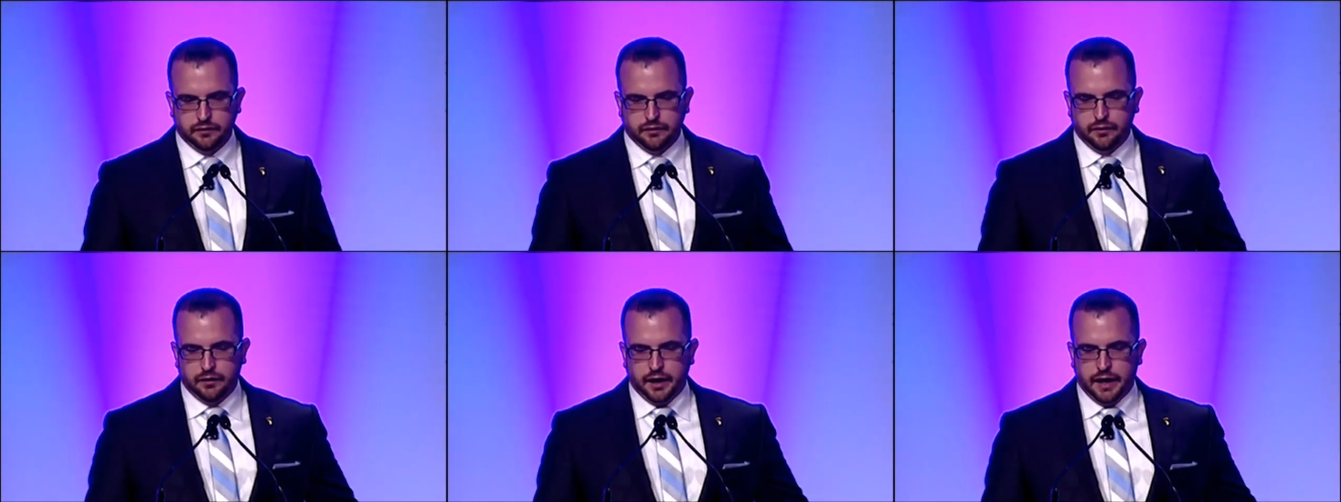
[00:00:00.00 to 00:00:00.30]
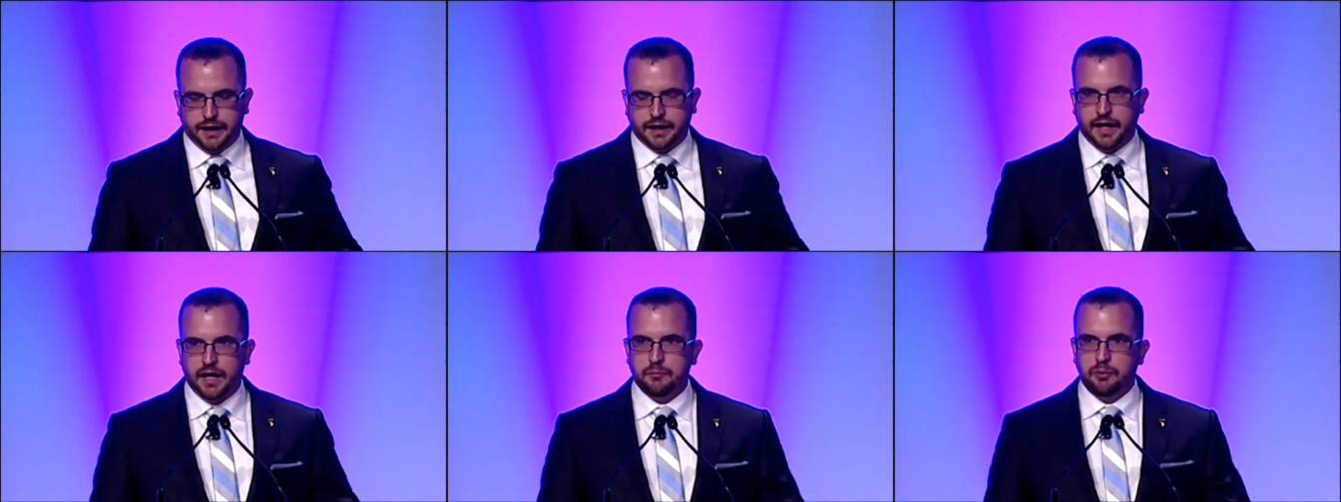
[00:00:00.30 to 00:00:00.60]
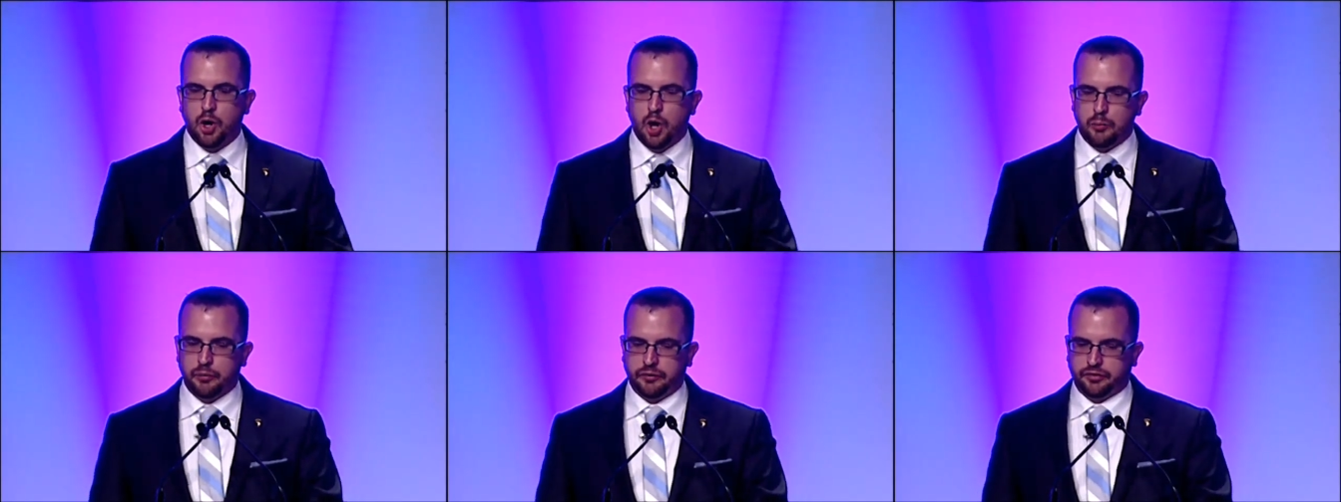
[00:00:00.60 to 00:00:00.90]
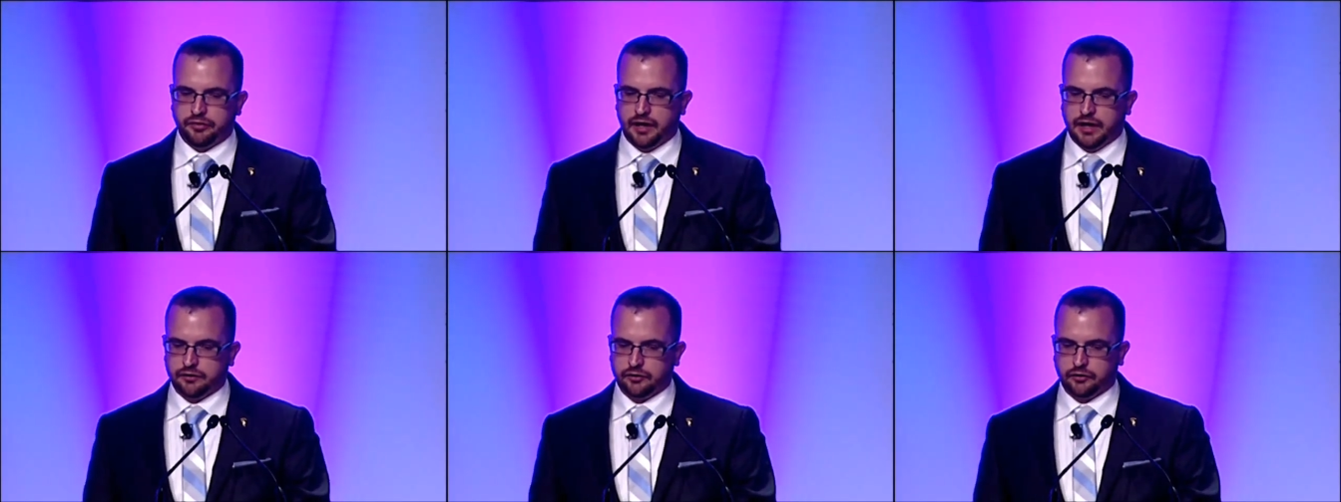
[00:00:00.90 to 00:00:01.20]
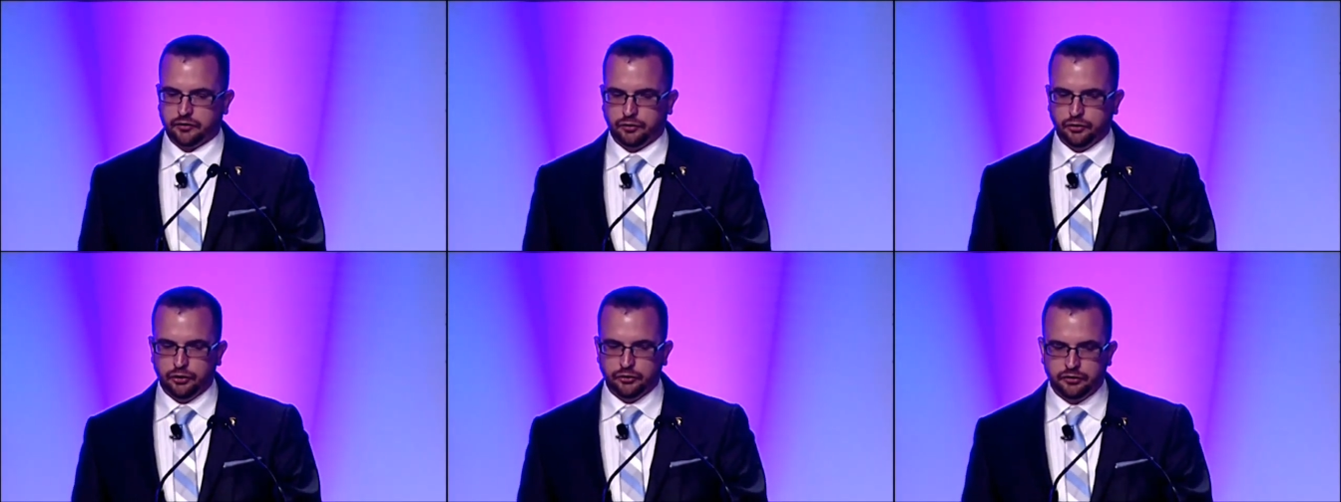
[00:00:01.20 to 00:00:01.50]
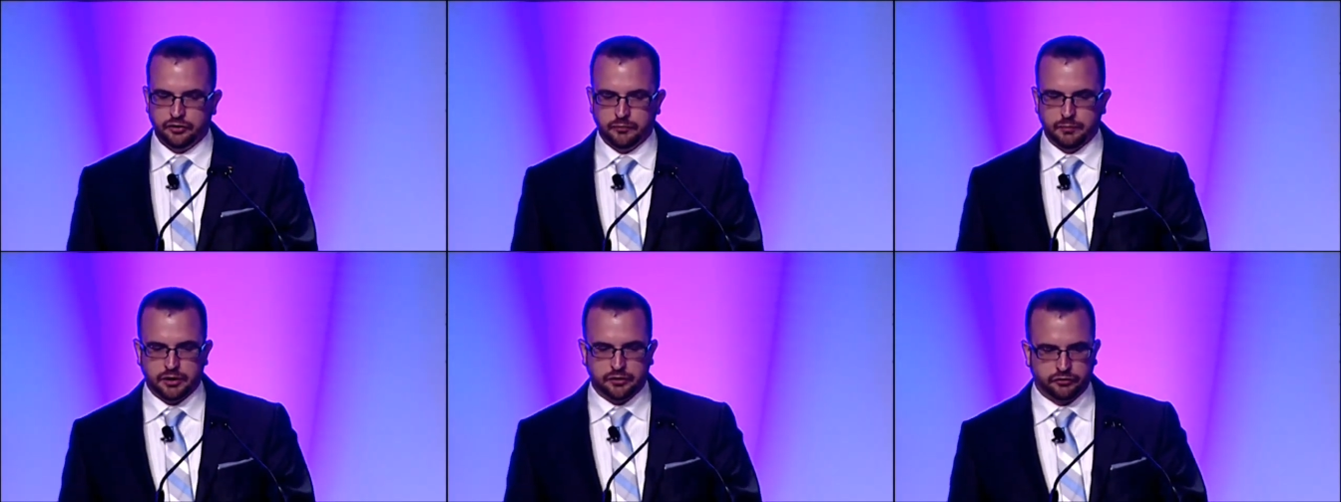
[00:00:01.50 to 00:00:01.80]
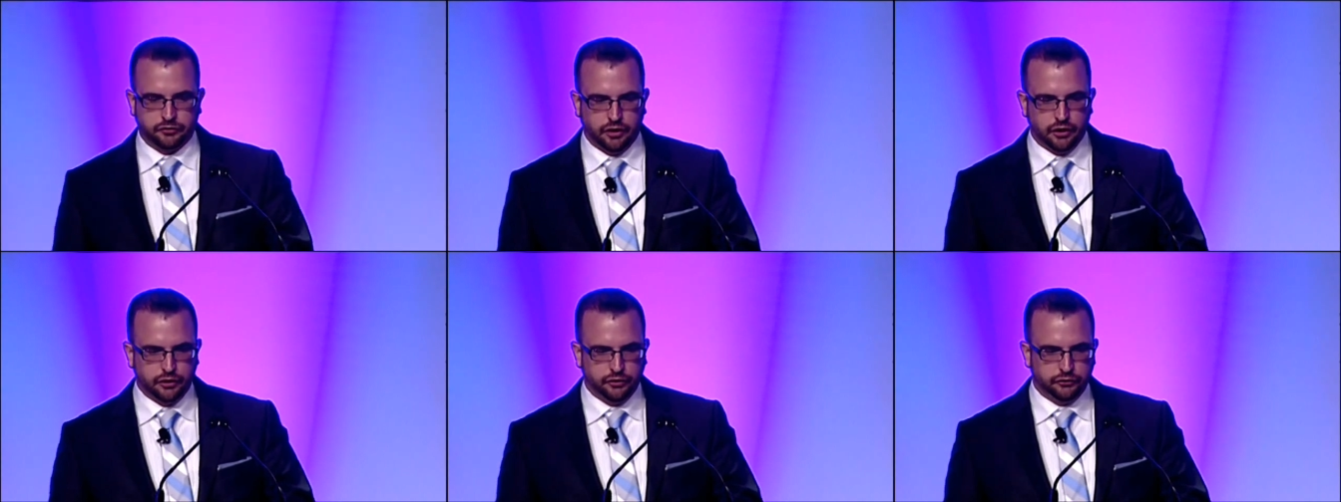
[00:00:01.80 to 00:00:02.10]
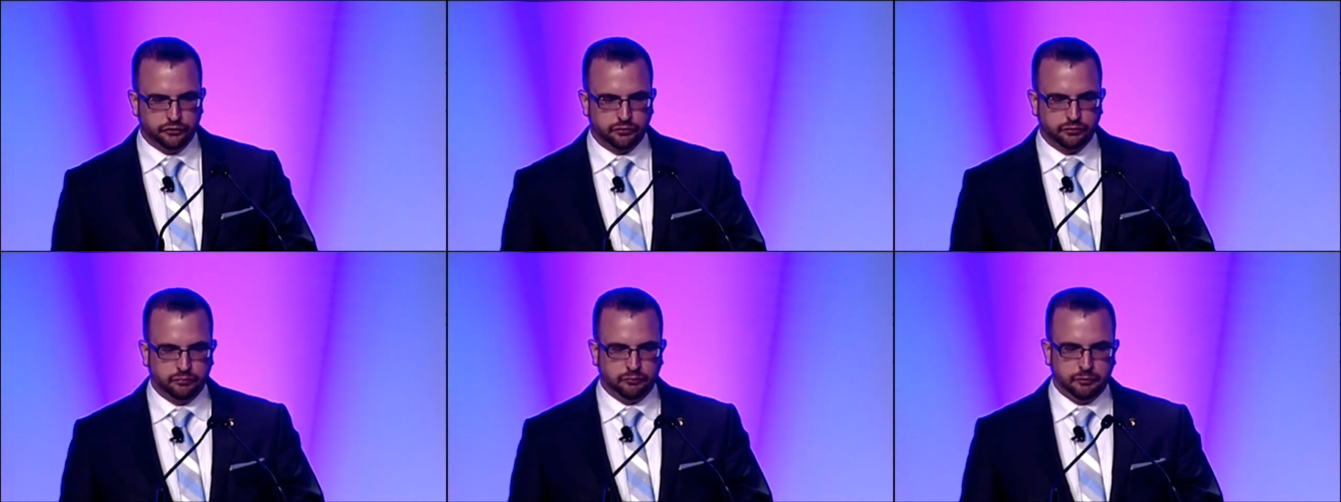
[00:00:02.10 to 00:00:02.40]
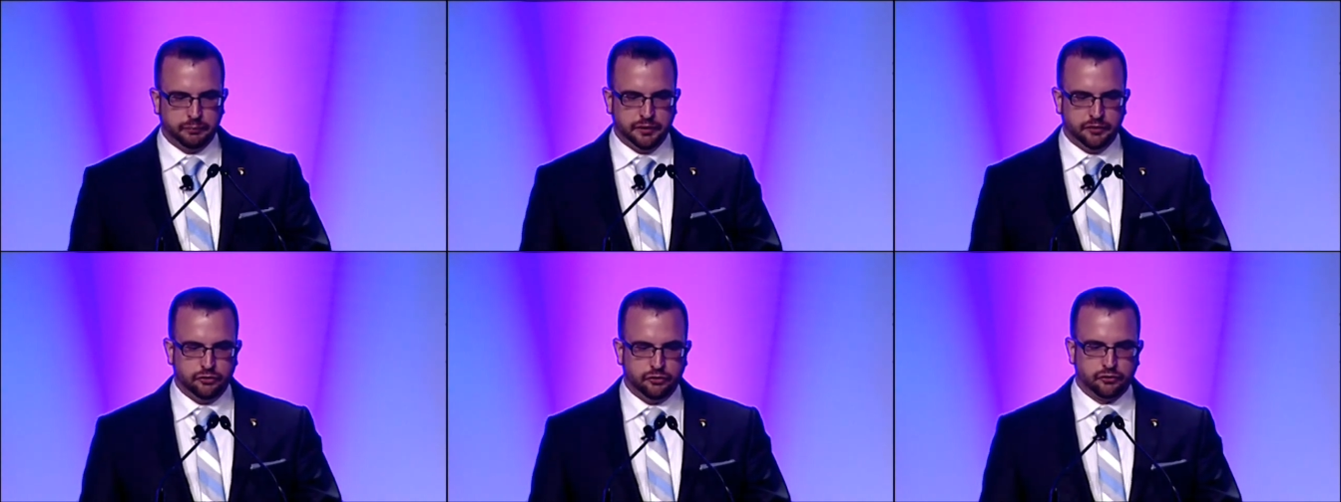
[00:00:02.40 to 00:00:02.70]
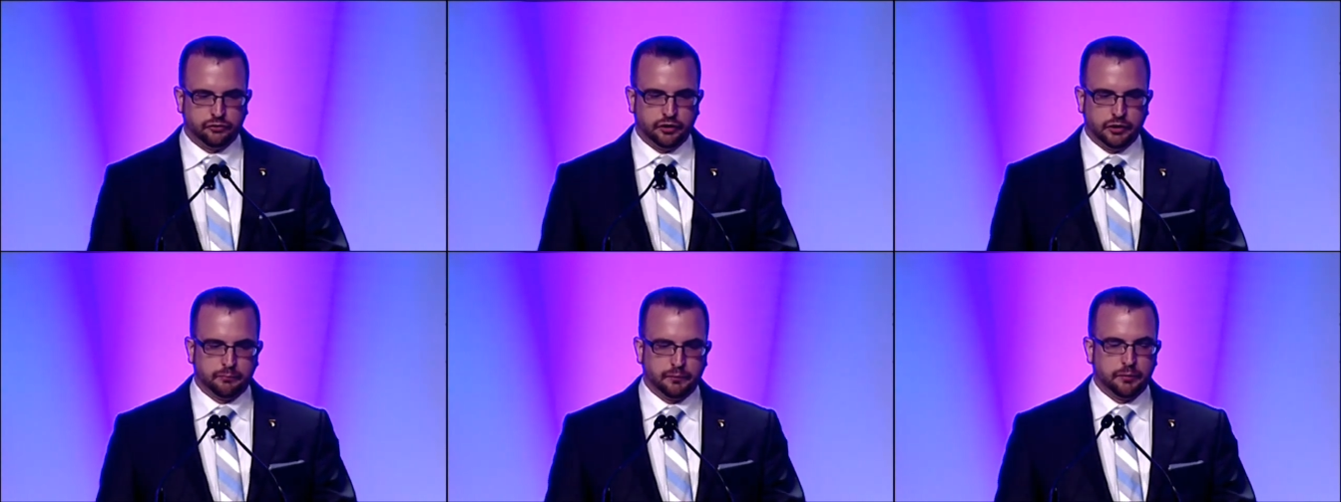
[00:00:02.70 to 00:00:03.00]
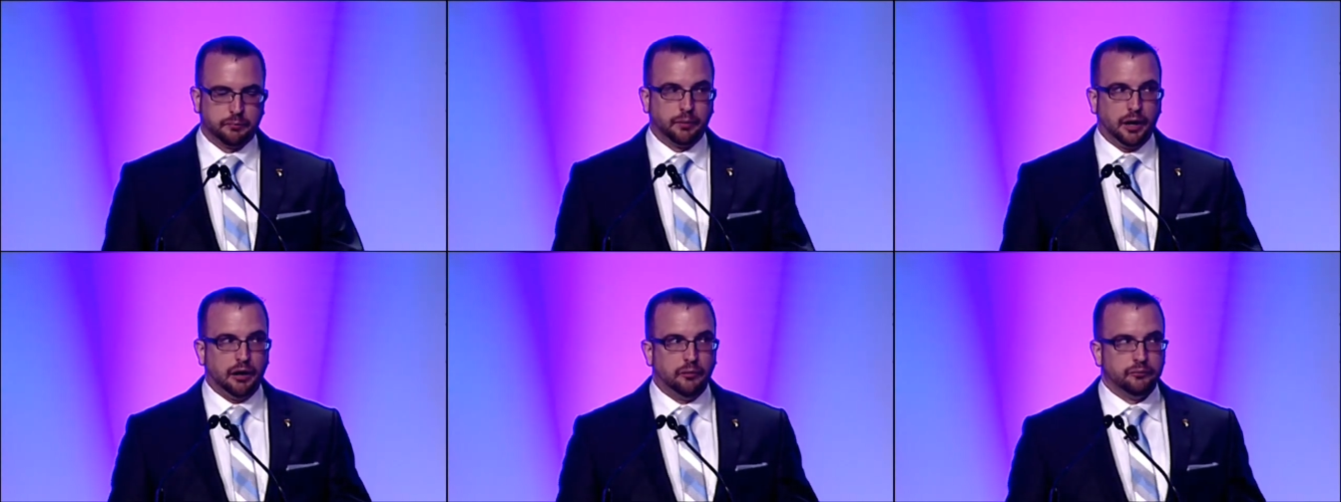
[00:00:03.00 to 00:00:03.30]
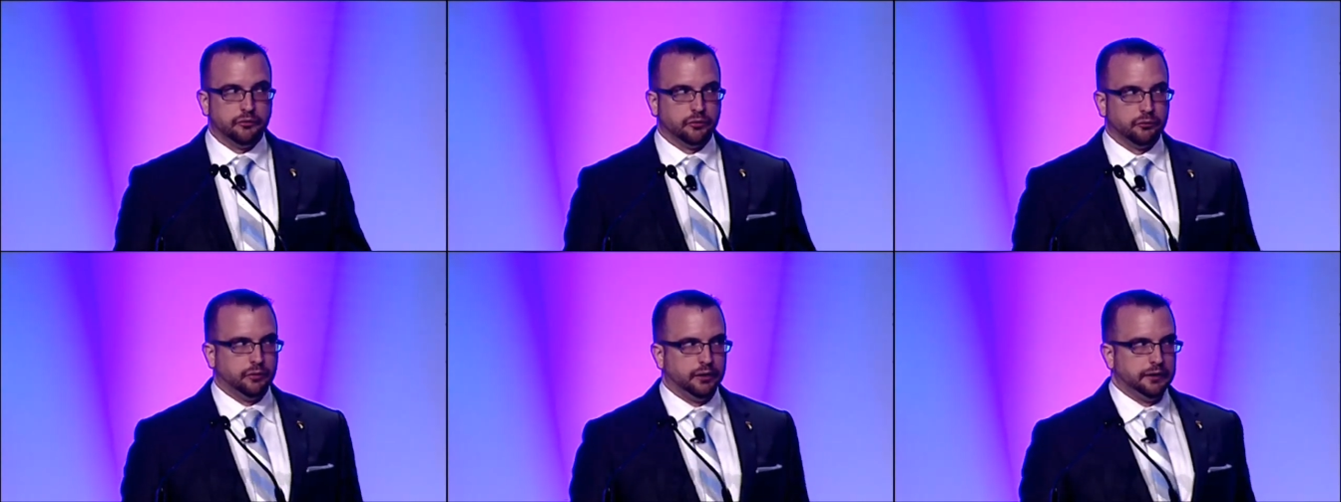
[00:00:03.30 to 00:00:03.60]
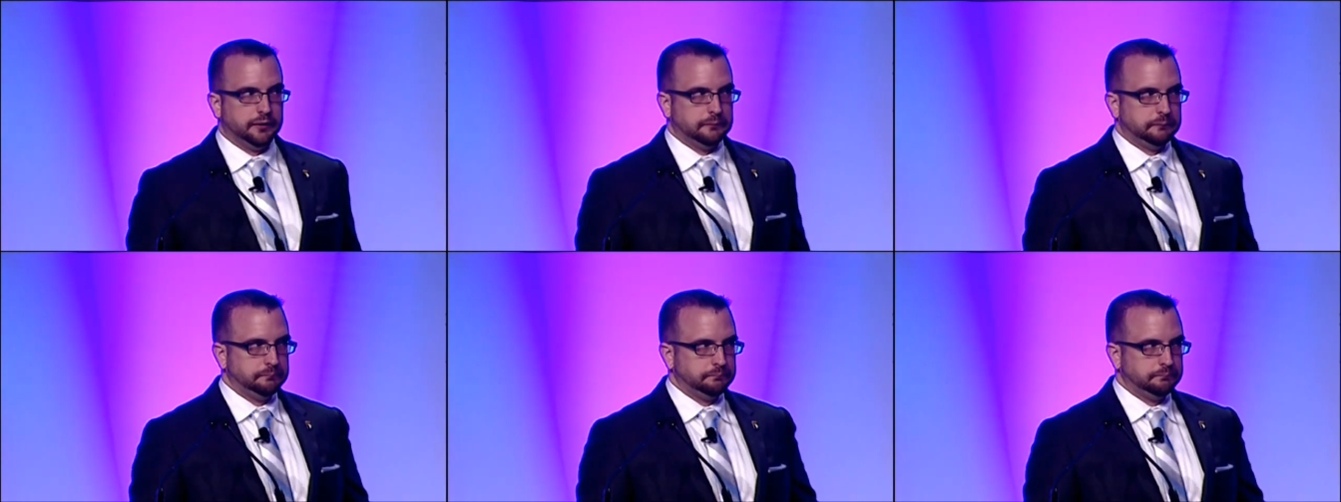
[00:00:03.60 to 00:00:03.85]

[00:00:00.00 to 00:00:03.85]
I came home and thought the solution to my struggles would be to drink my problems away.